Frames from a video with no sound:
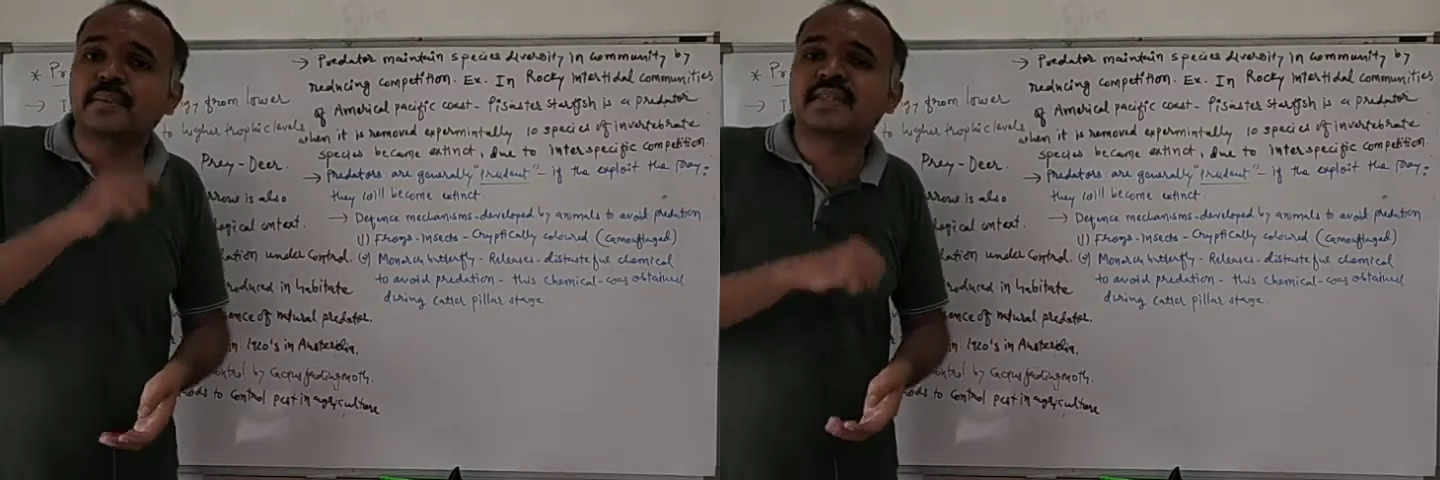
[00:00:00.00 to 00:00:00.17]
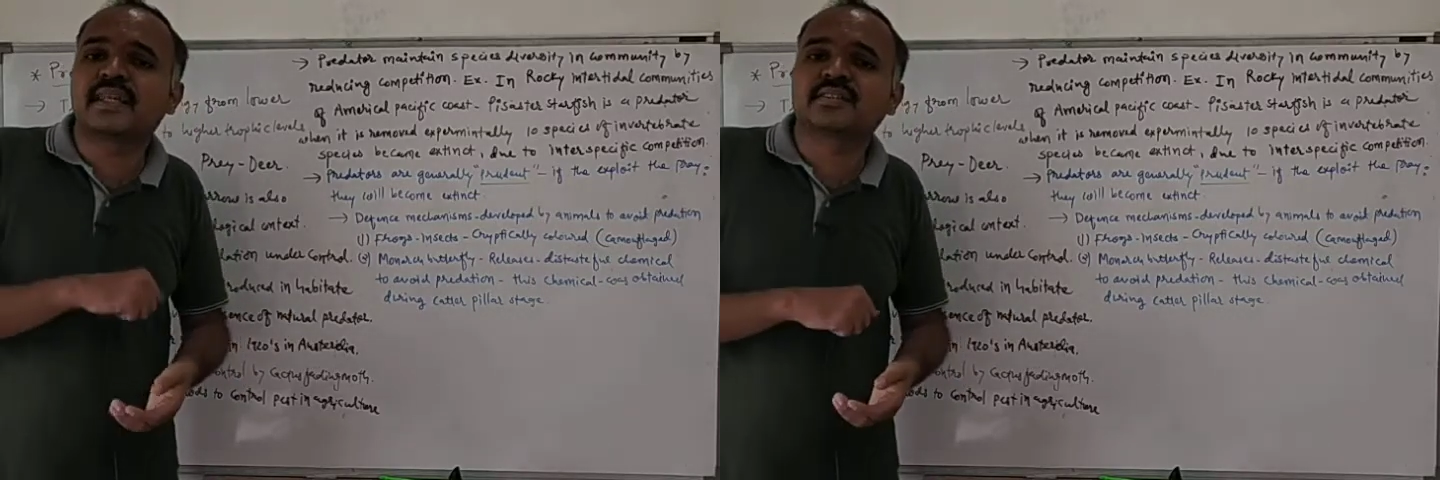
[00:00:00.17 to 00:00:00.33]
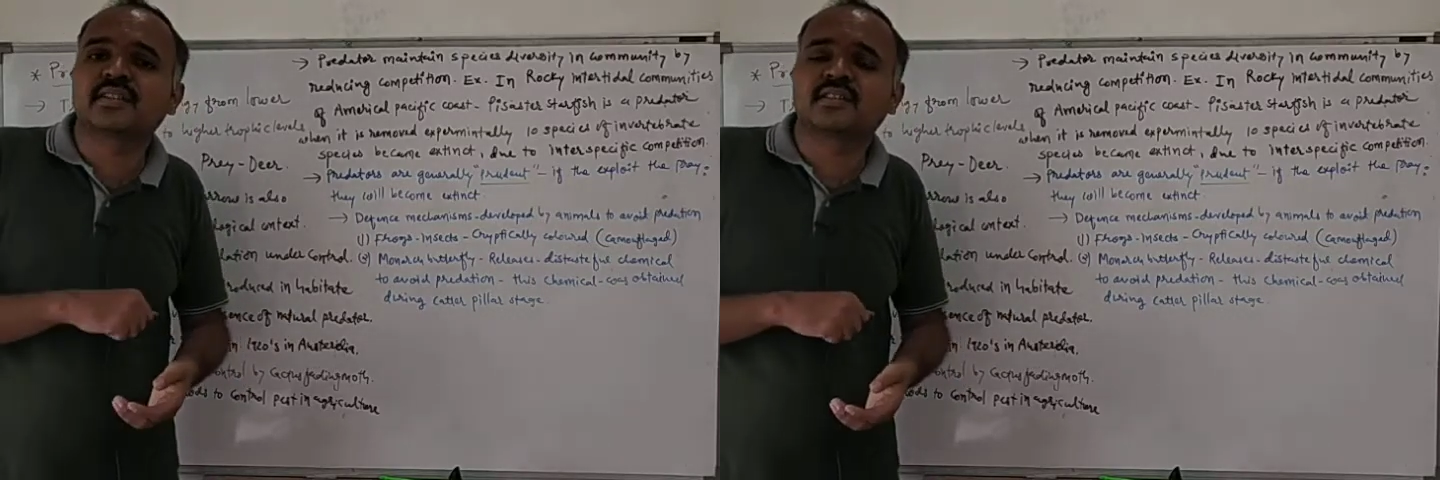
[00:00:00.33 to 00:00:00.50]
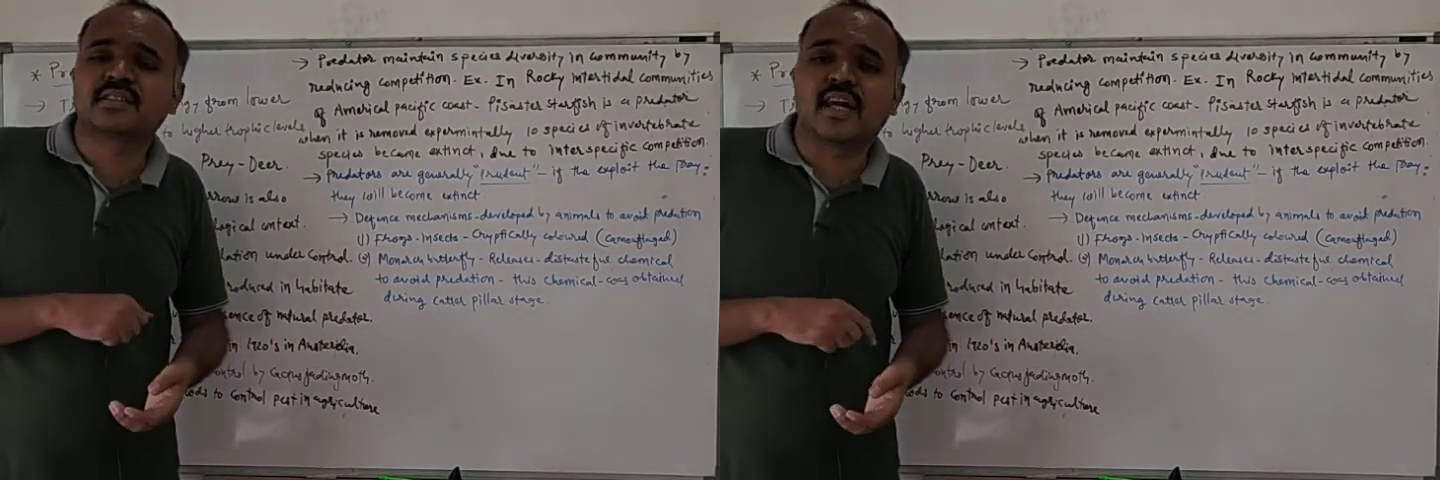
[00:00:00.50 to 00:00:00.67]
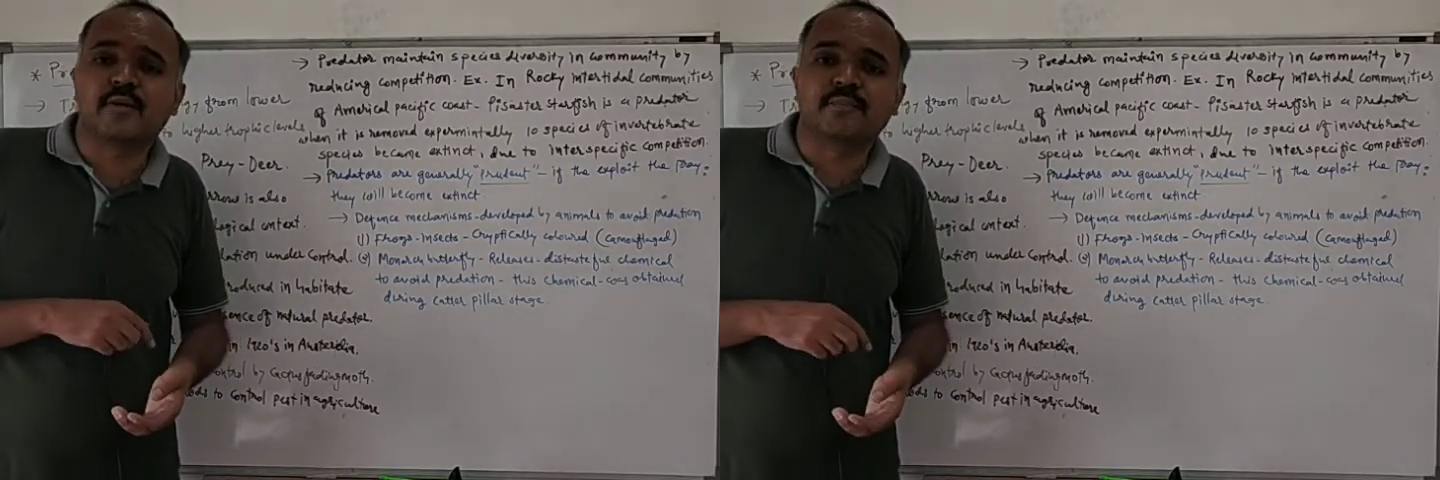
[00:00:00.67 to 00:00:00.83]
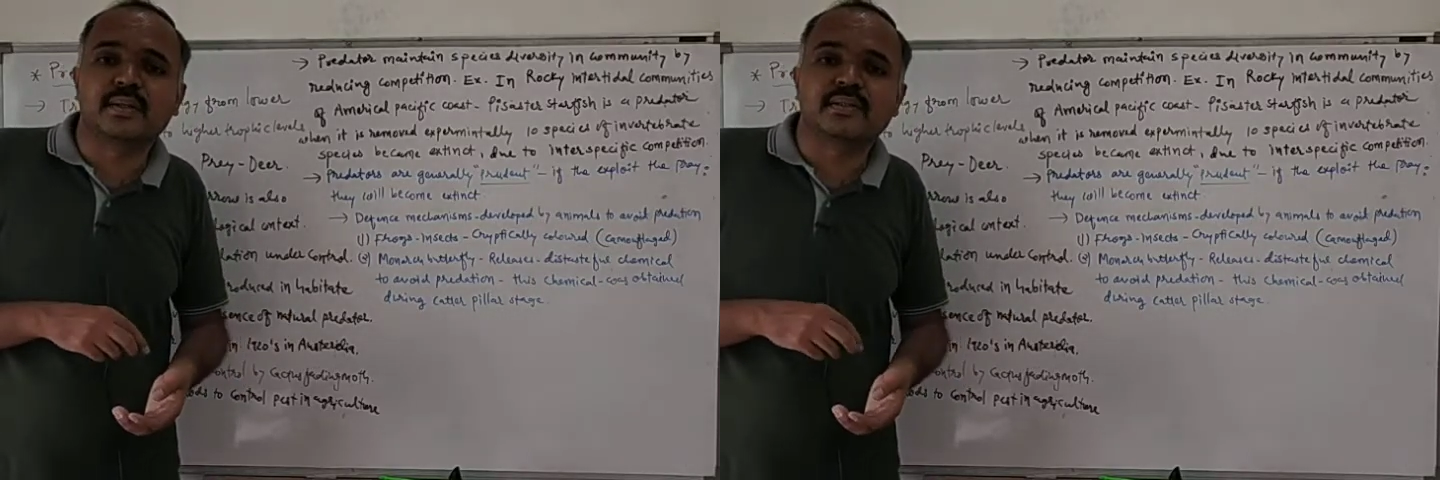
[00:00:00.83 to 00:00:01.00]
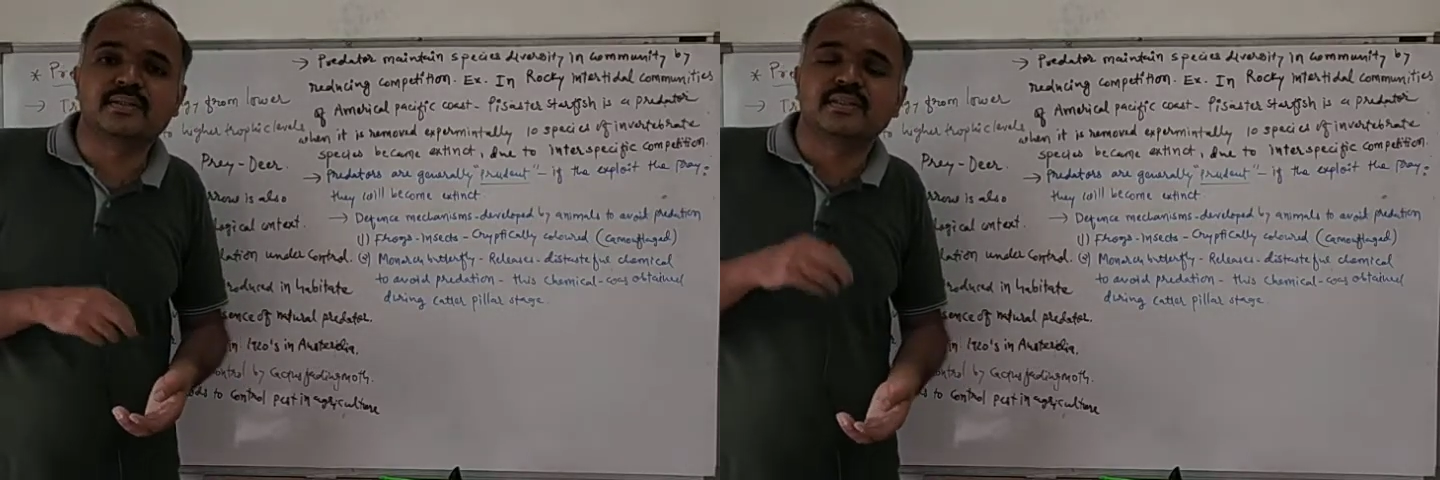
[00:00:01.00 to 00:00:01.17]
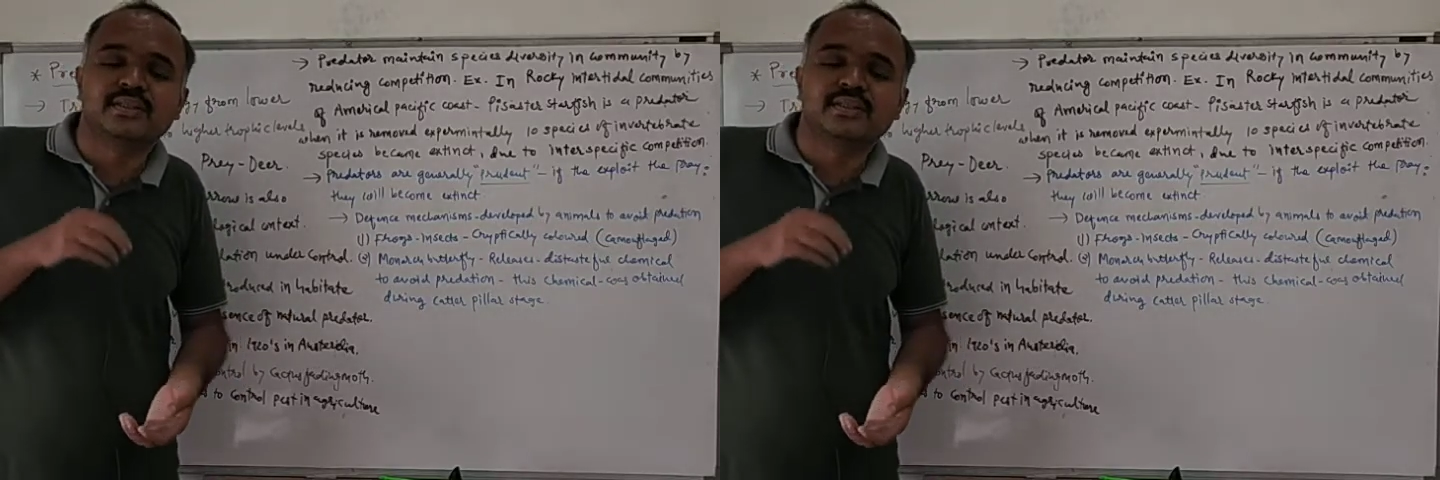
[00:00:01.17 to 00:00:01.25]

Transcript: Pisaster starfish?